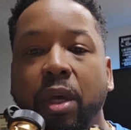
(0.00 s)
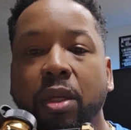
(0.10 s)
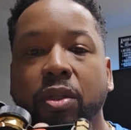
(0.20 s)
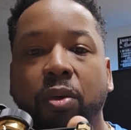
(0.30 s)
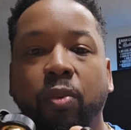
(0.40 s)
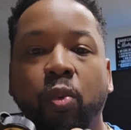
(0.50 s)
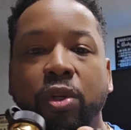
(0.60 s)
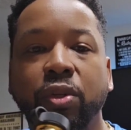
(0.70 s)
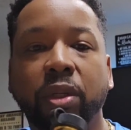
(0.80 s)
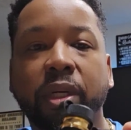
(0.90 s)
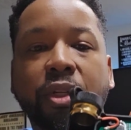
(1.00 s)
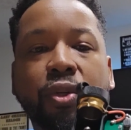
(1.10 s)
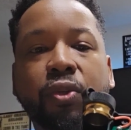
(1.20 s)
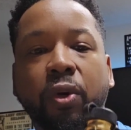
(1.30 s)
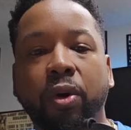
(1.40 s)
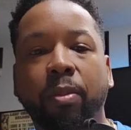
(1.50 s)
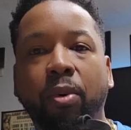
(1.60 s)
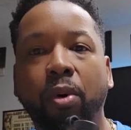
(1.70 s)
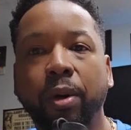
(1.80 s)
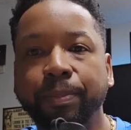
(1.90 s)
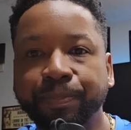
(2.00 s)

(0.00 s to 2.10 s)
So once you look at your circuit board,